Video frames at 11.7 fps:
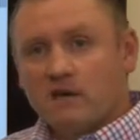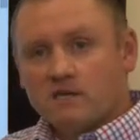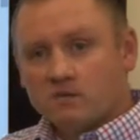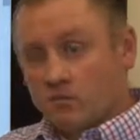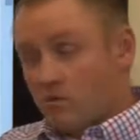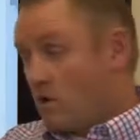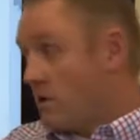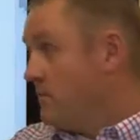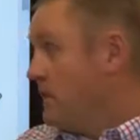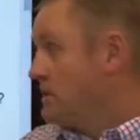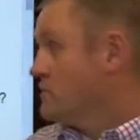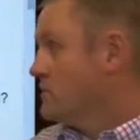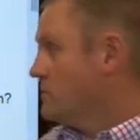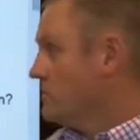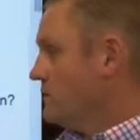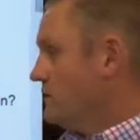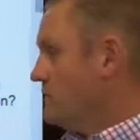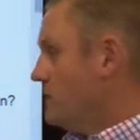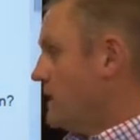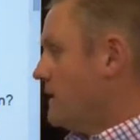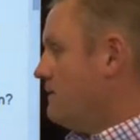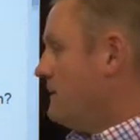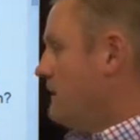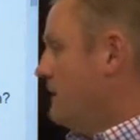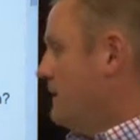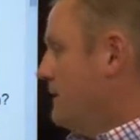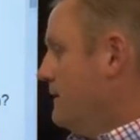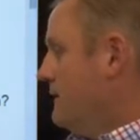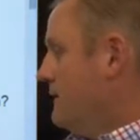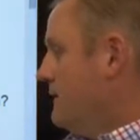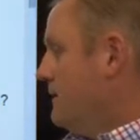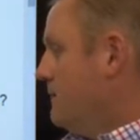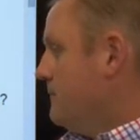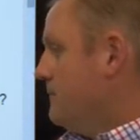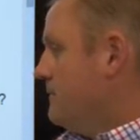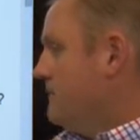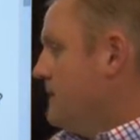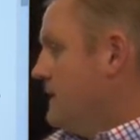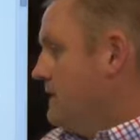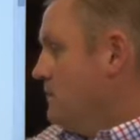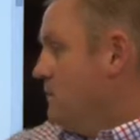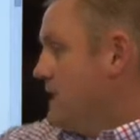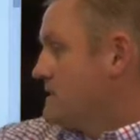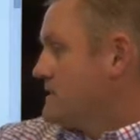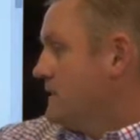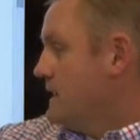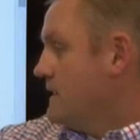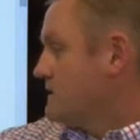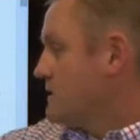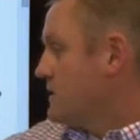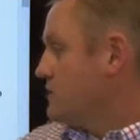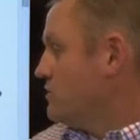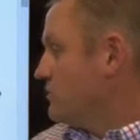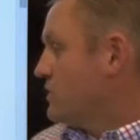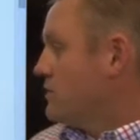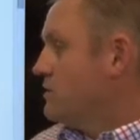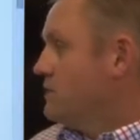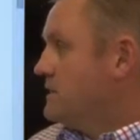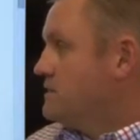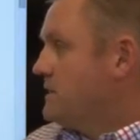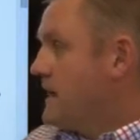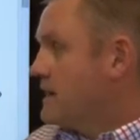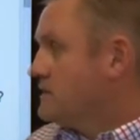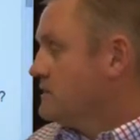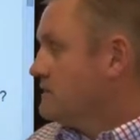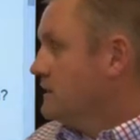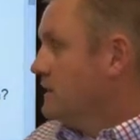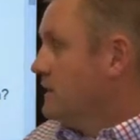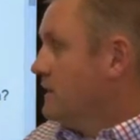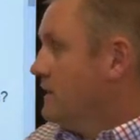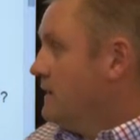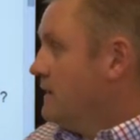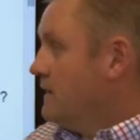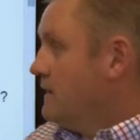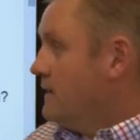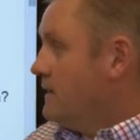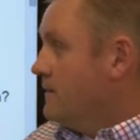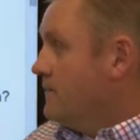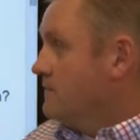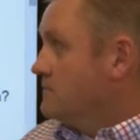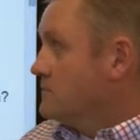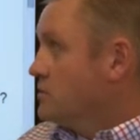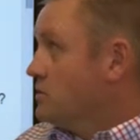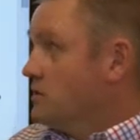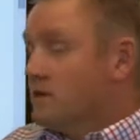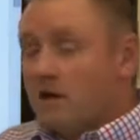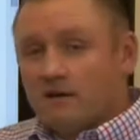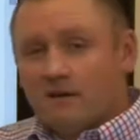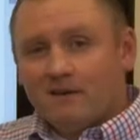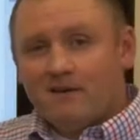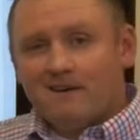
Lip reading: So we want to make sure that we do that. And then based on that discussion, we're going to commit to action. Good luck.